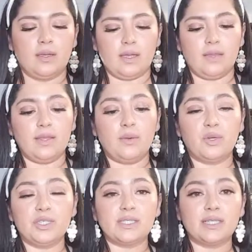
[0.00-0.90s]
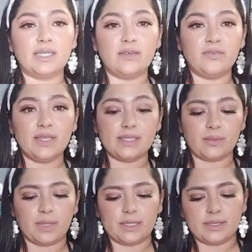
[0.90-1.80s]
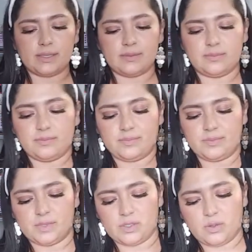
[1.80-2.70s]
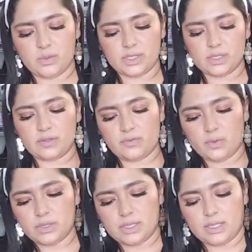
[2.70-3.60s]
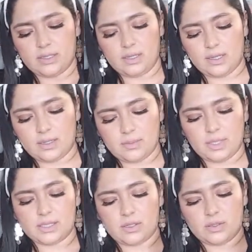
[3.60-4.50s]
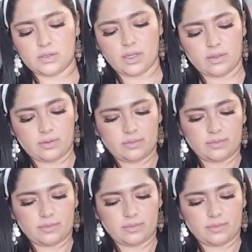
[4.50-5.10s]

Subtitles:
And then we're just gonna give this a mix. So we're just gonna fold it in and mix it all together.